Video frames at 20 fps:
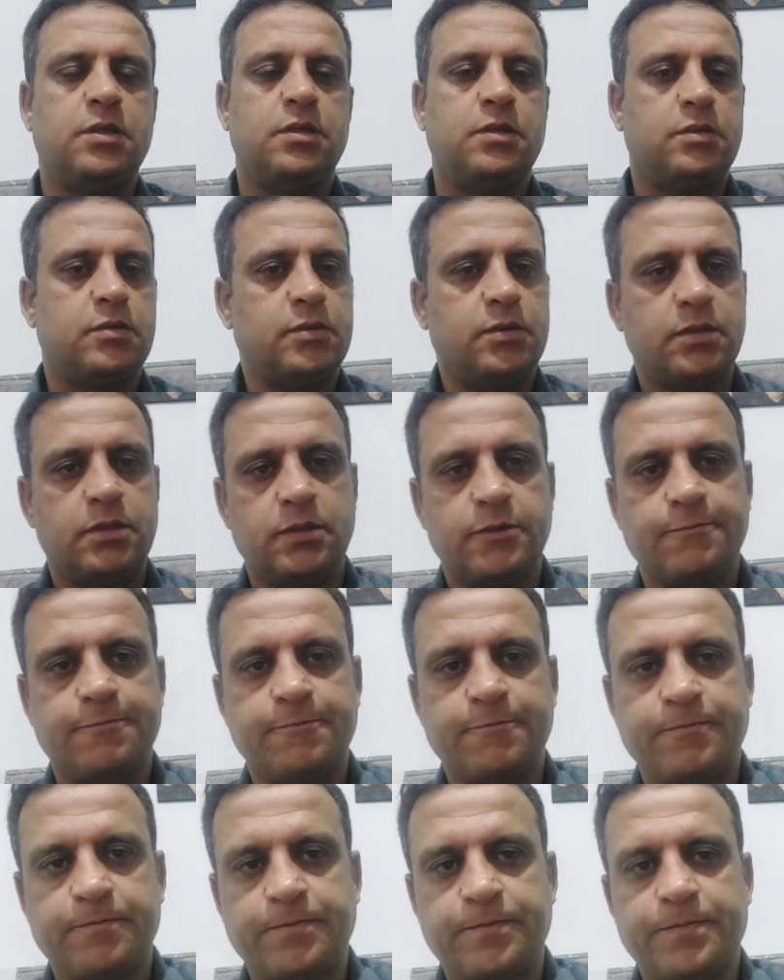That lowers
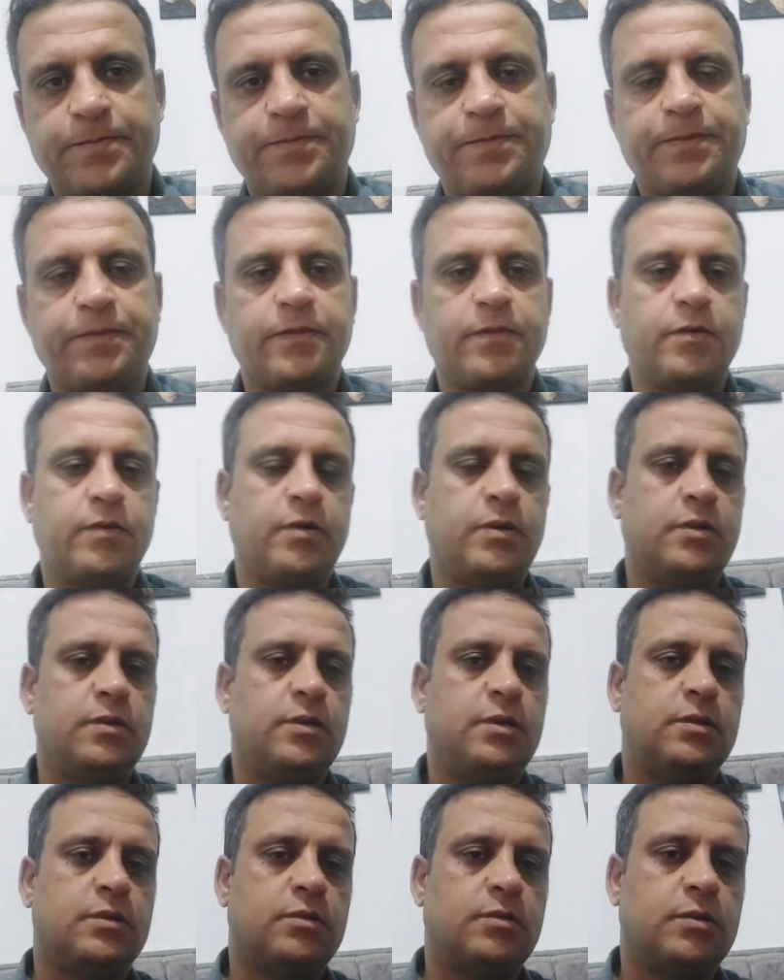pixel density,
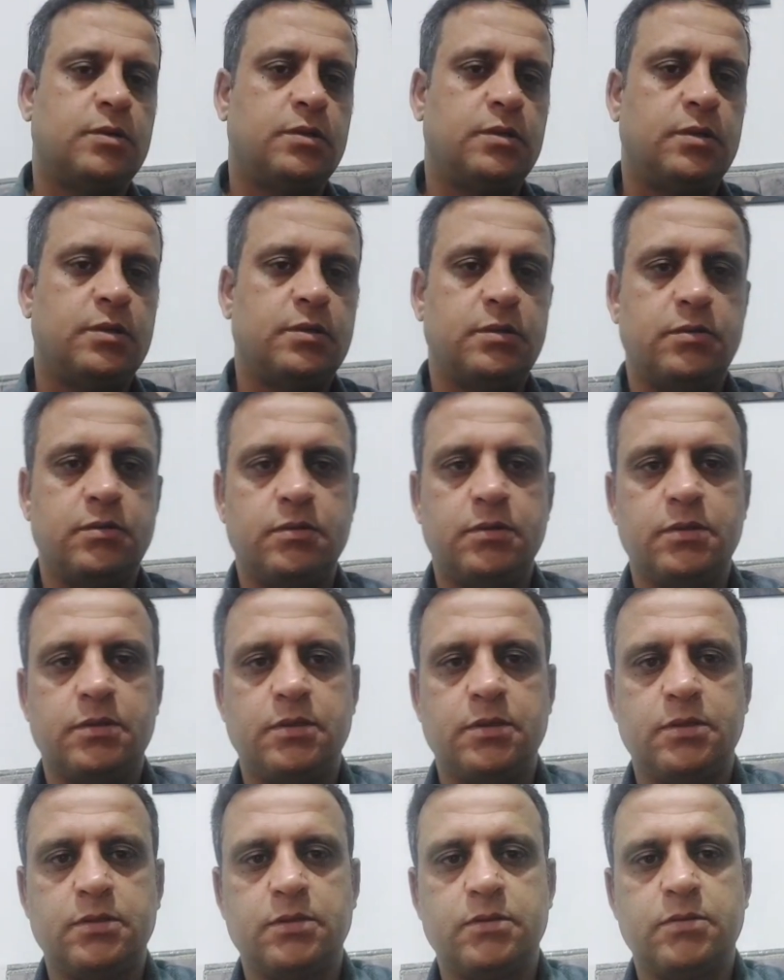pixels per inch.
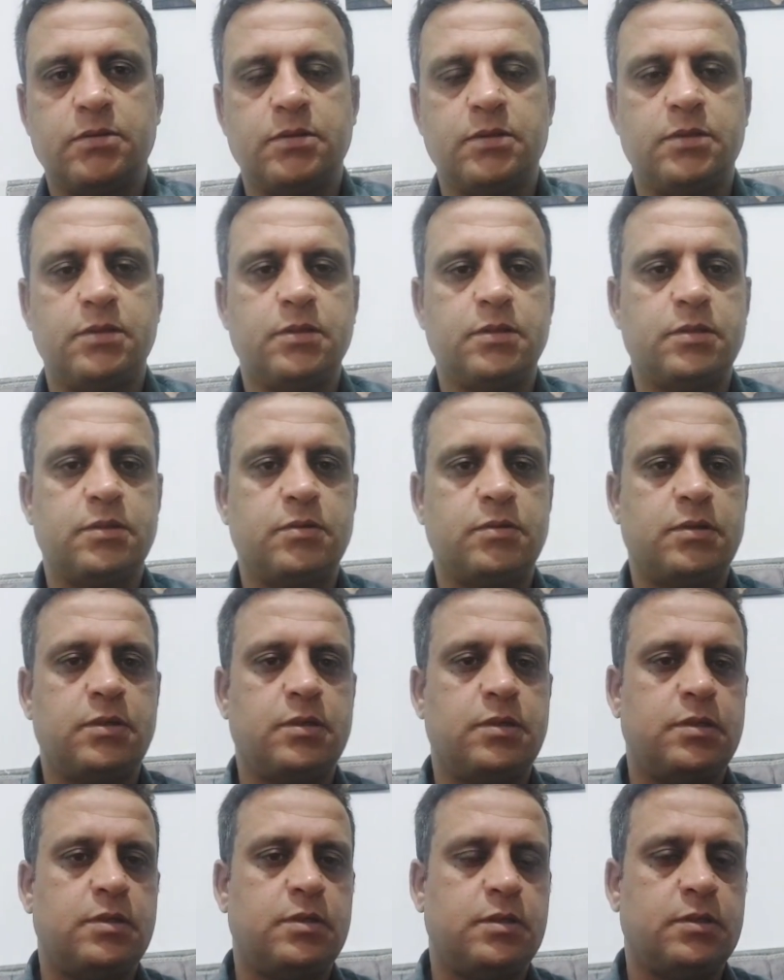Compared with
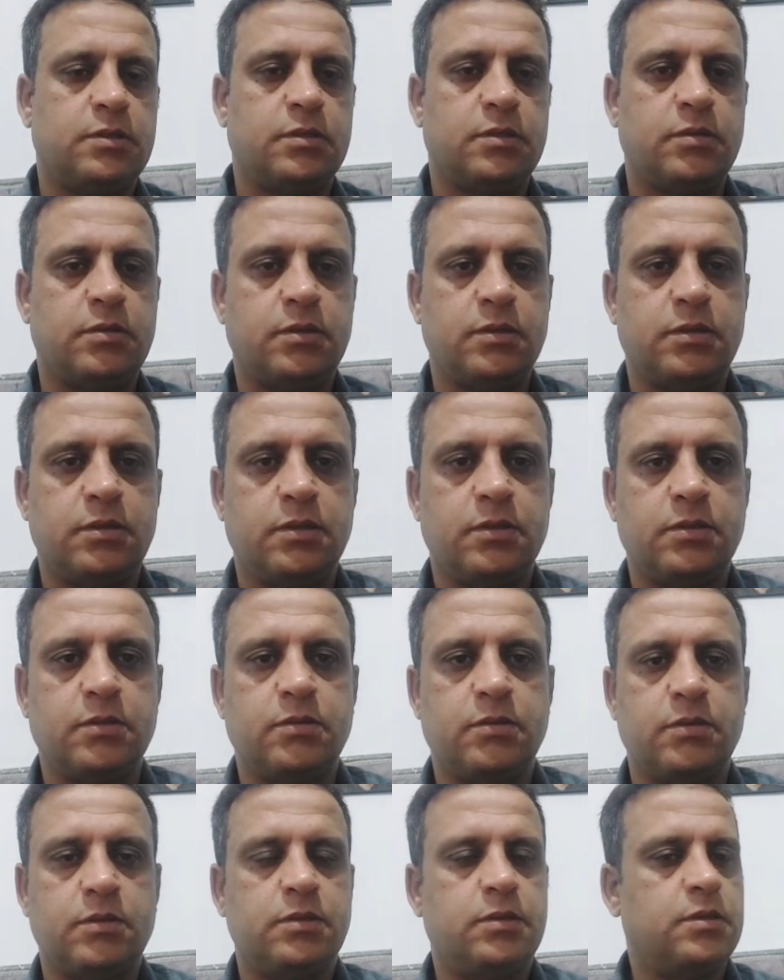FHD
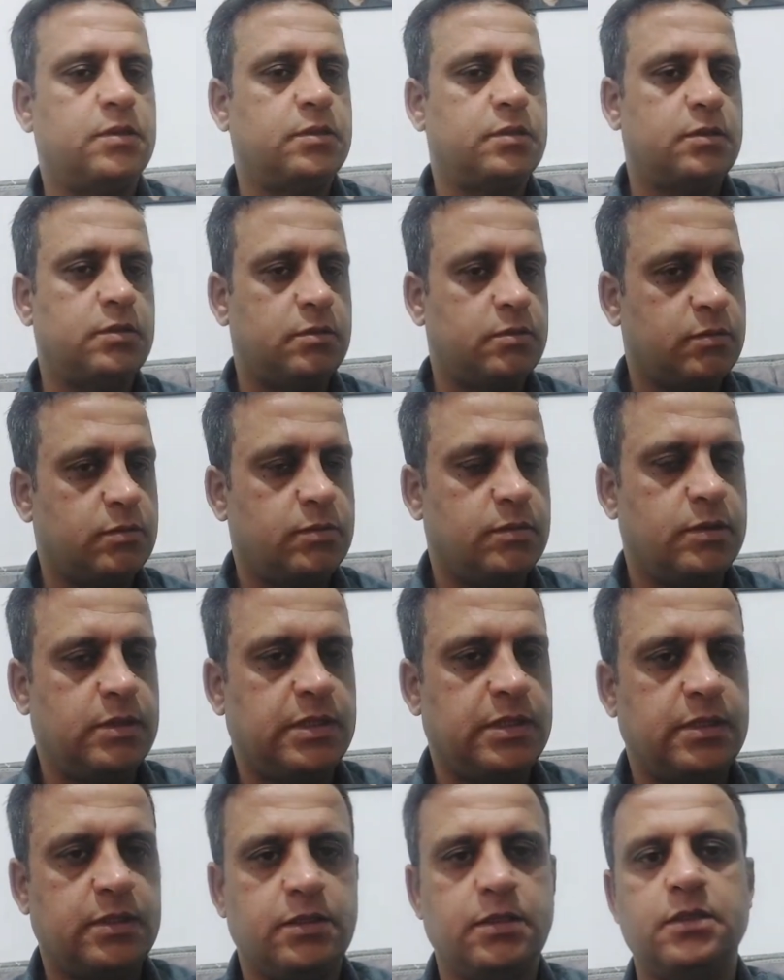displays, so text
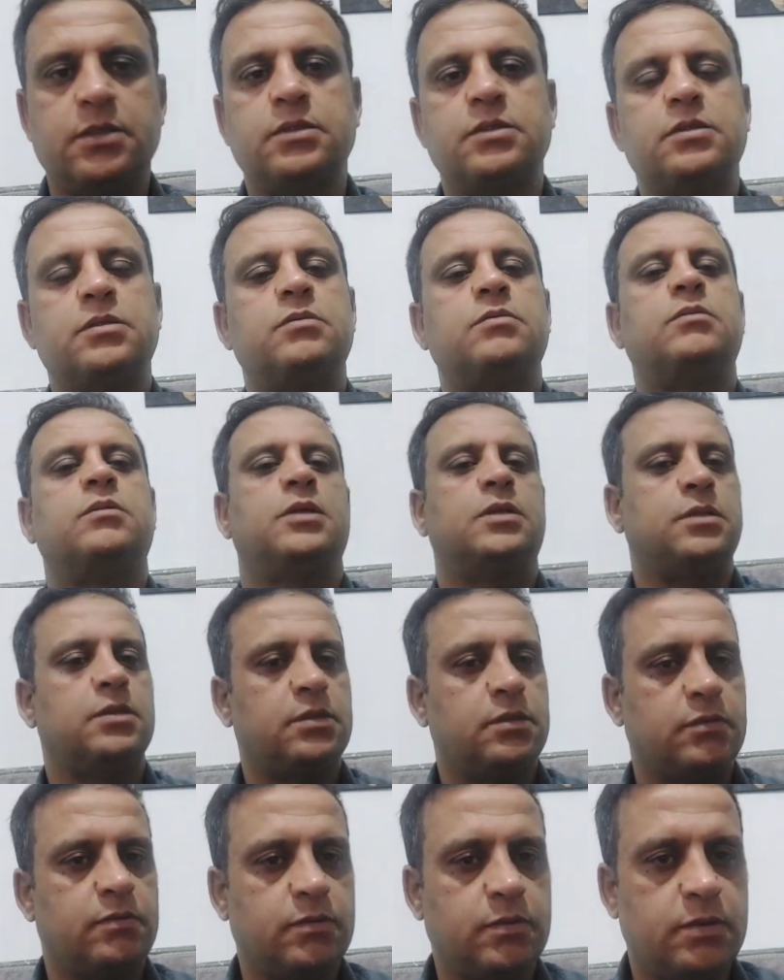and fine details
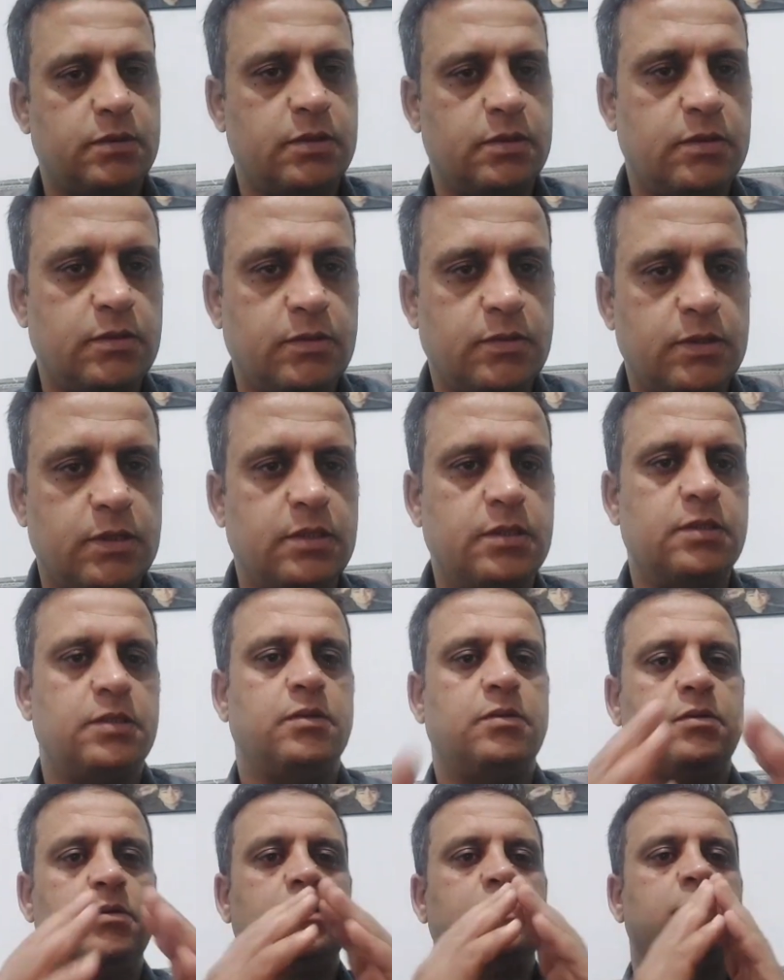aren't as crisp,
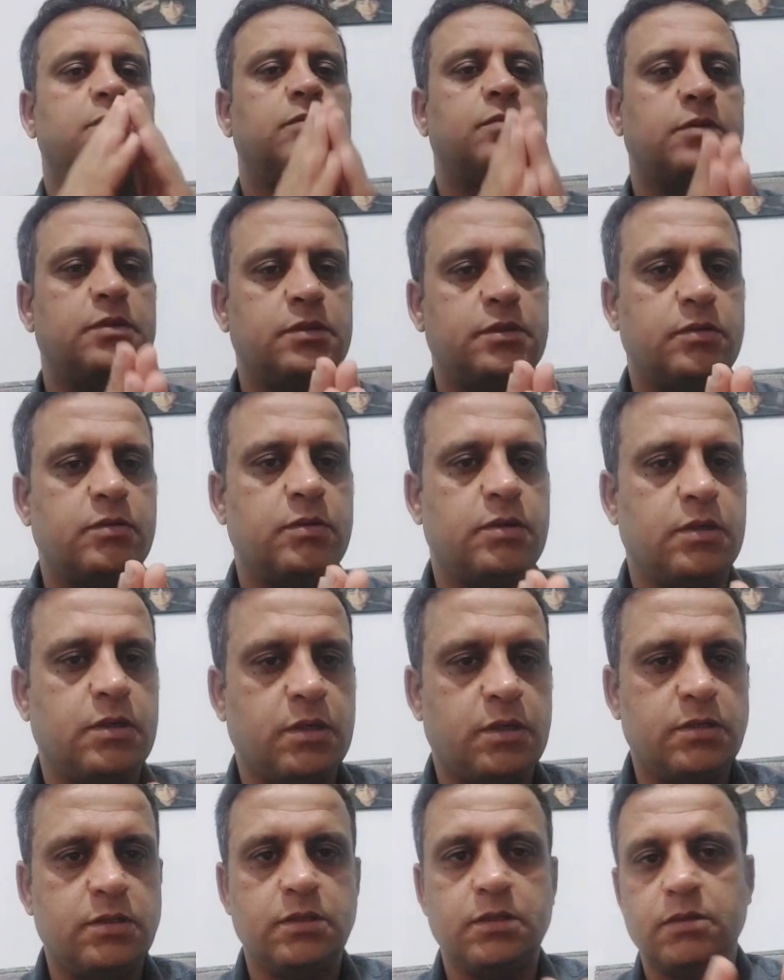especially when
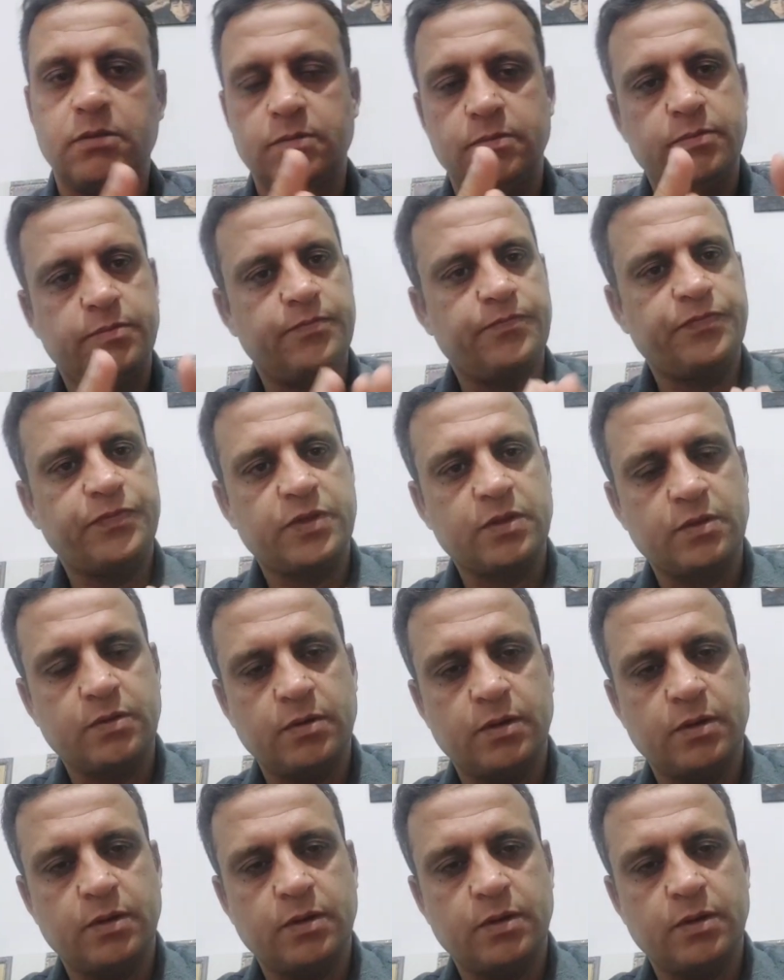viewing from close up.